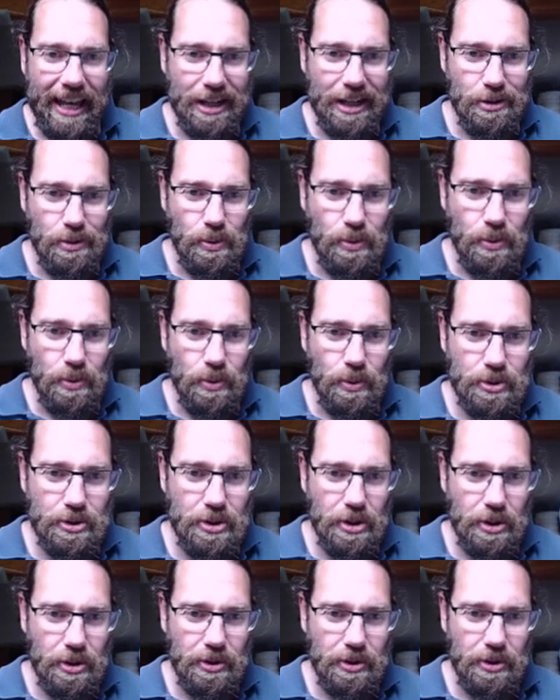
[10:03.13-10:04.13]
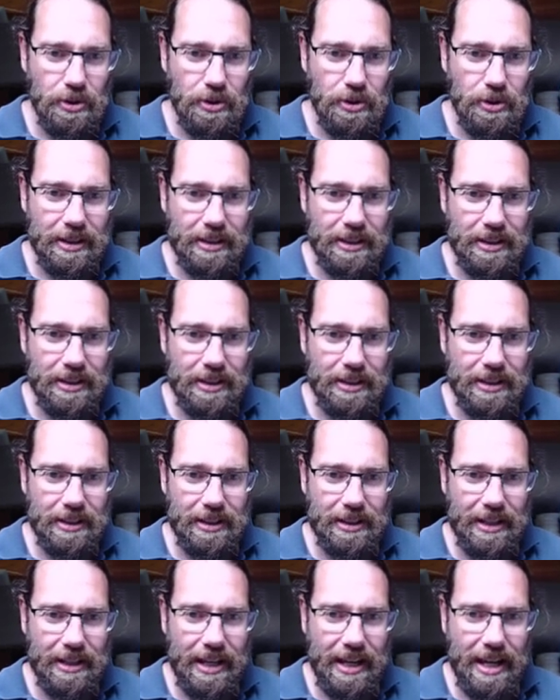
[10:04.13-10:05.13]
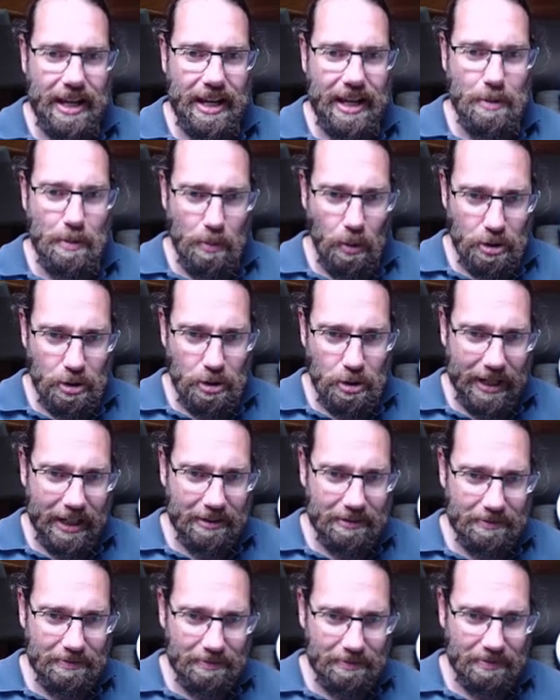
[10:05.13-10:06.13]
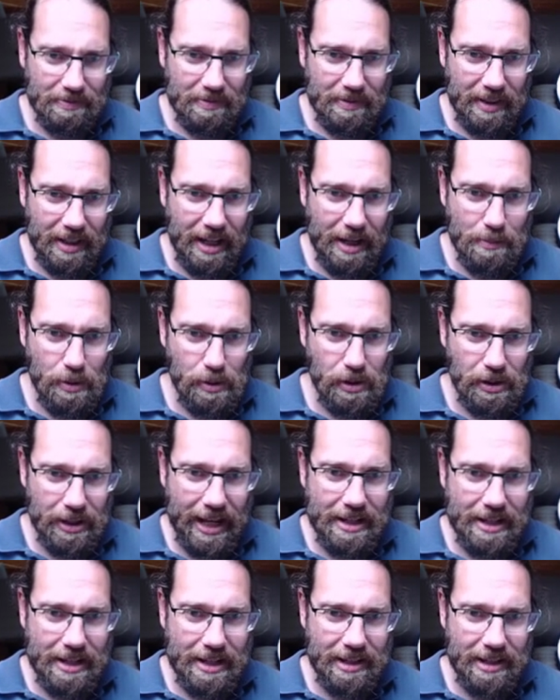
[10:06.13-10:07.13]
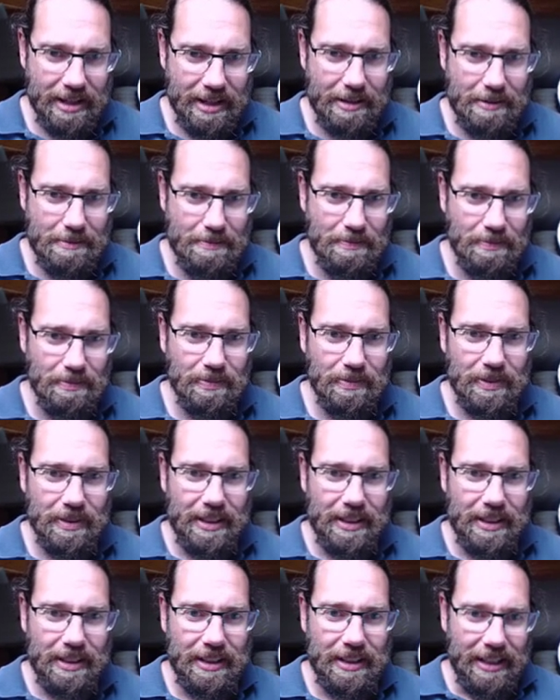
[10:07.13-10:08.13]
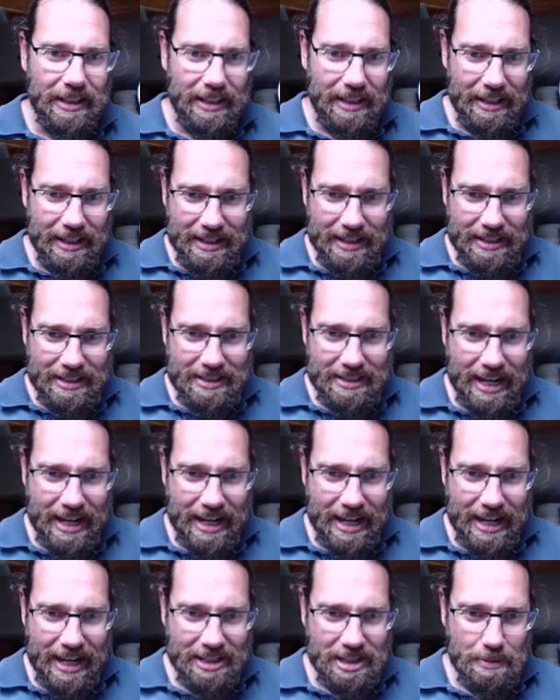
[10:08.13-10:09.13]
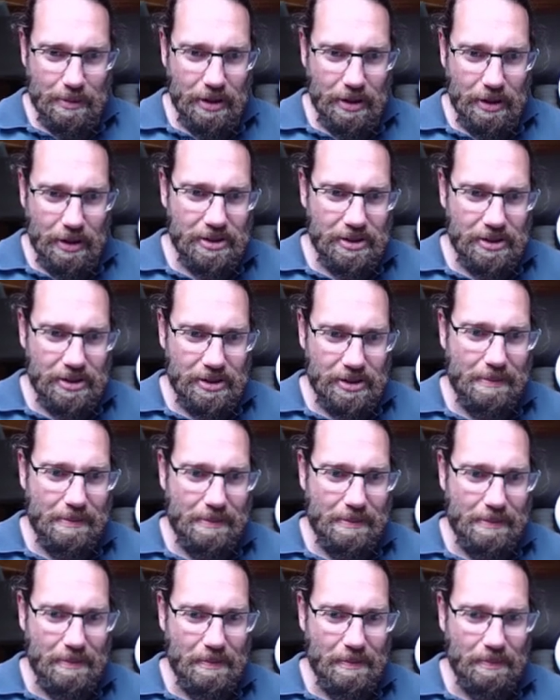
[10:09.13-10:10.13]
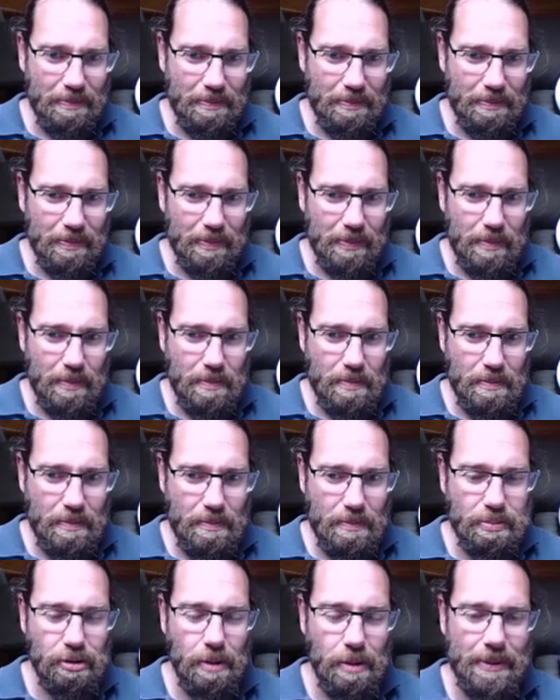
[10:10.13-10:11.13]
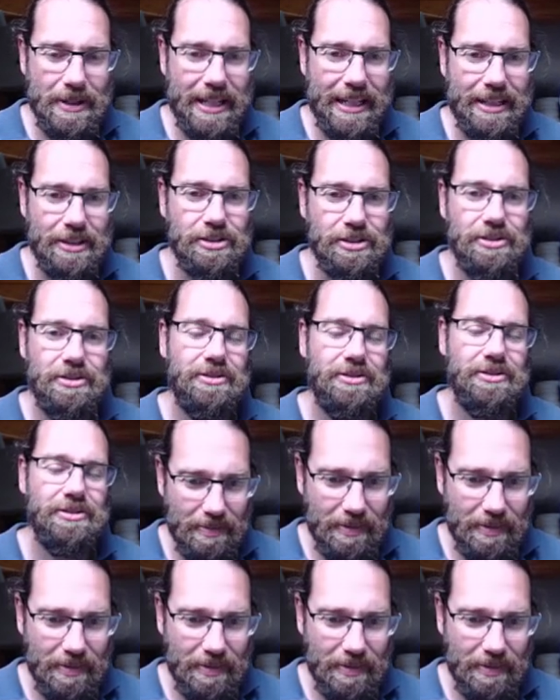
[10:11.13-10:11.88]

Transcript: and also uh, a bit more on Twitter. And we'll look at um, taking some of those um, properties,